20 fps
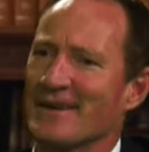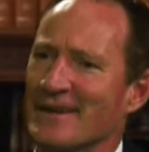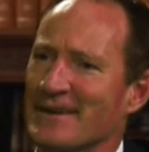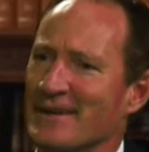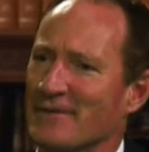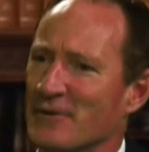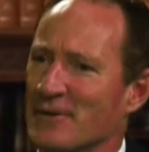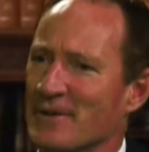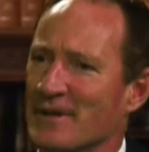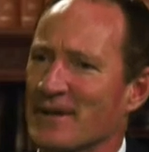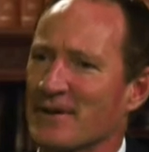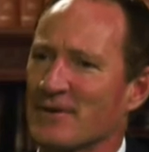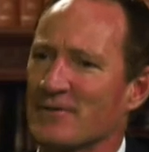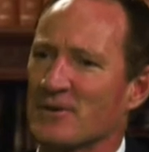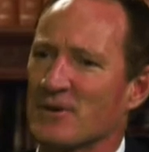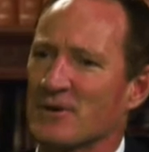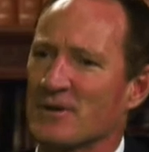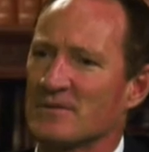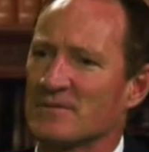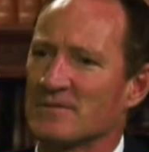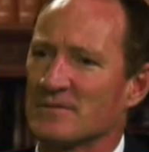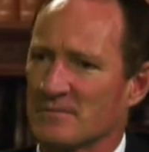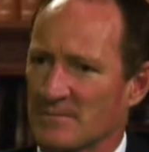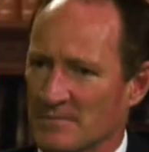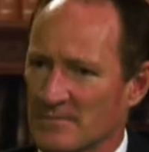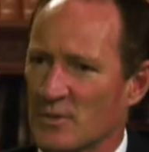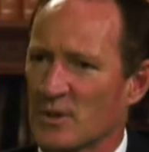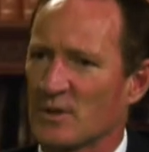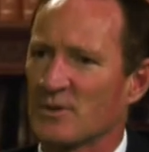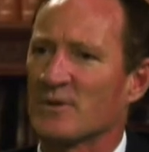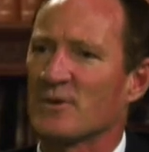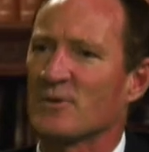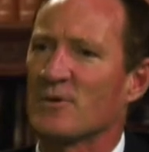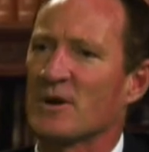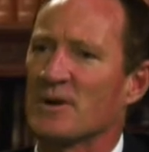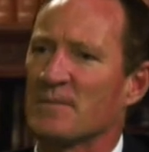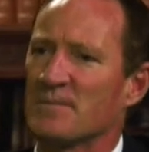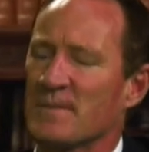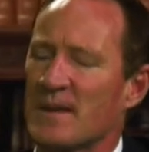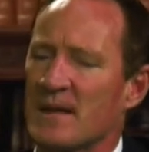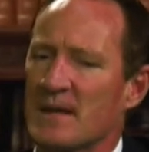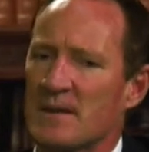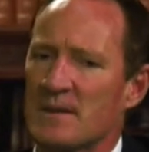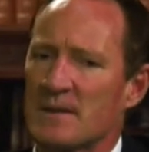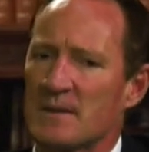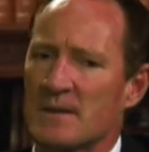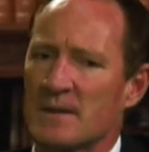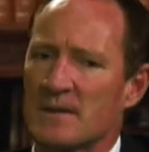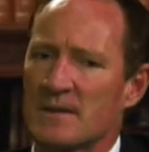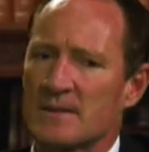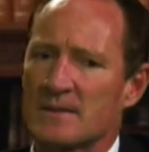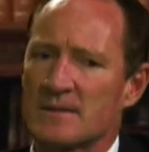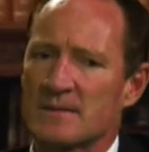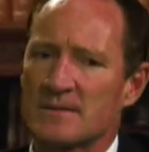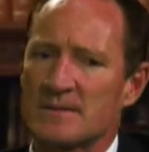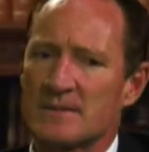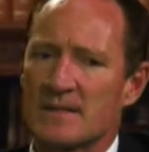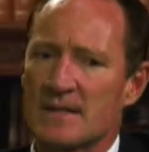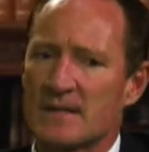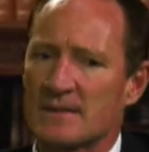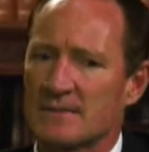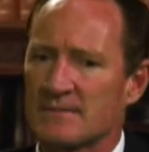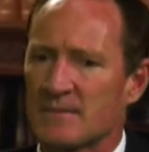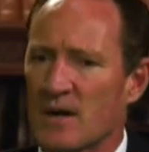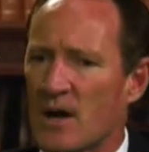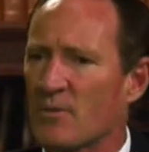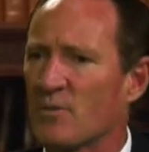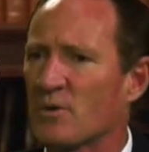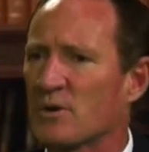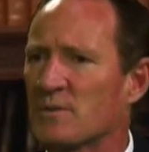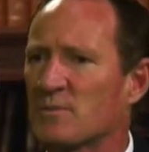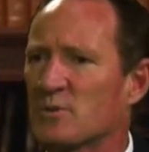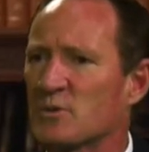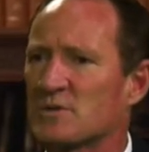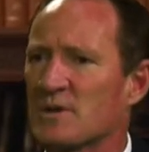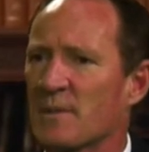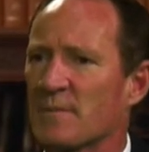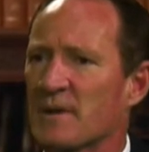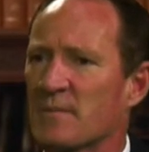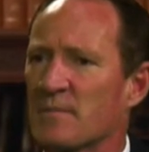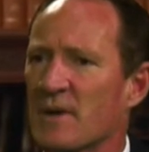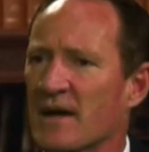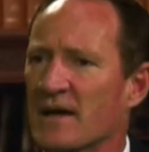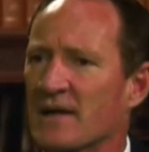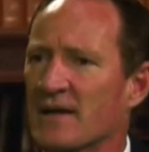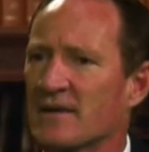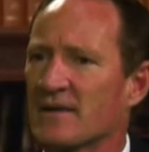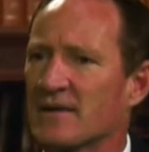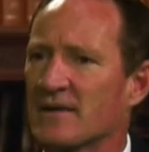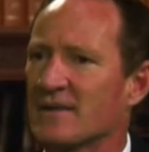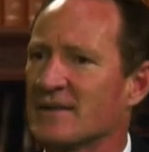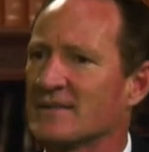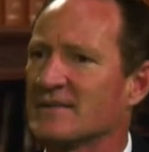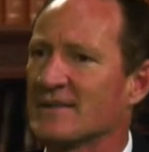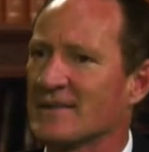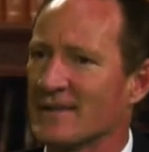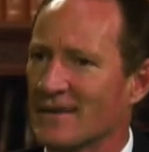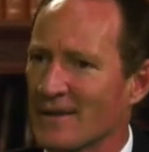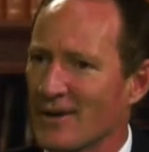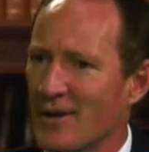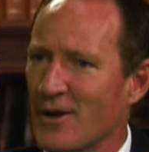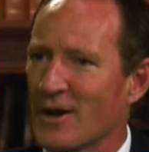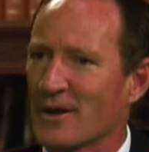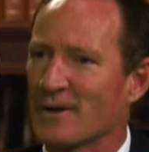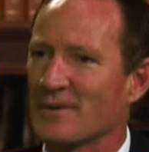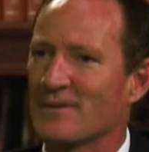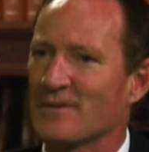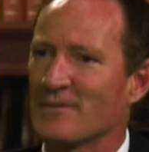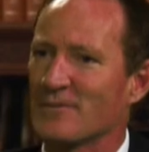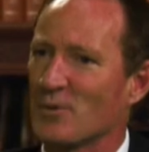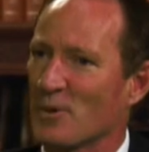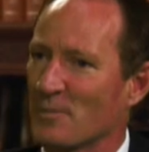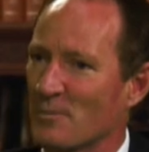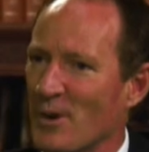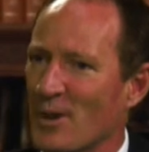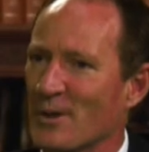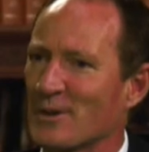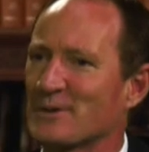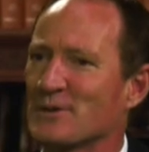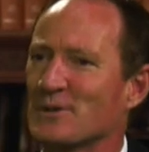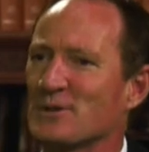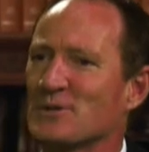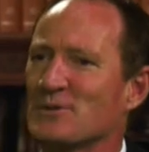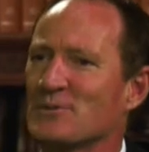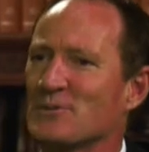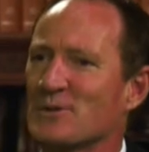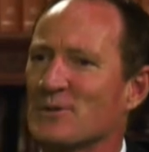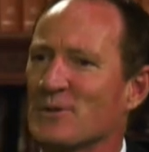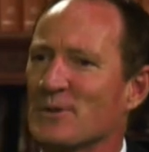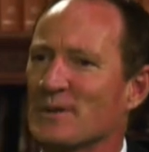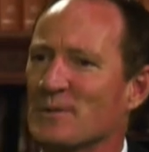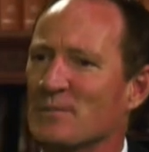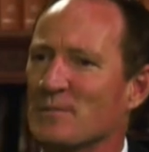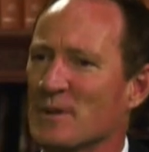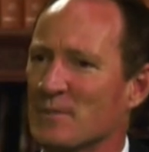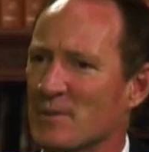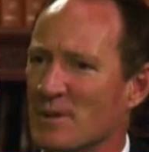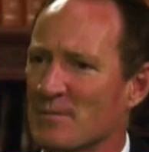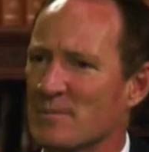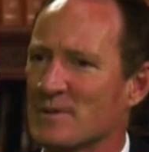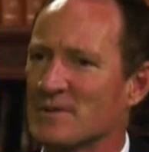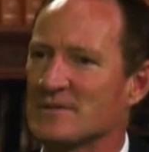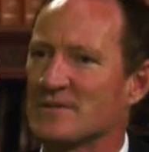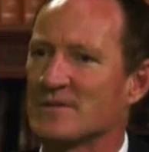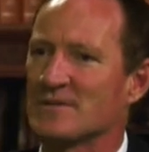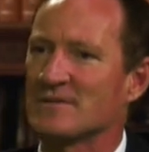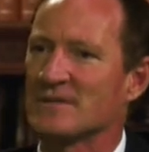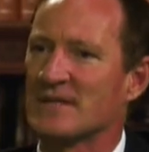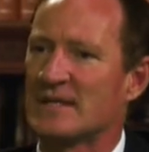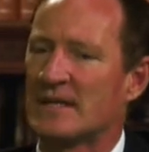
own everything I've got, and we're doing all right. Yeah. And uh, I wanted to put something back in, and I didn't like what politicians were doing to people in business.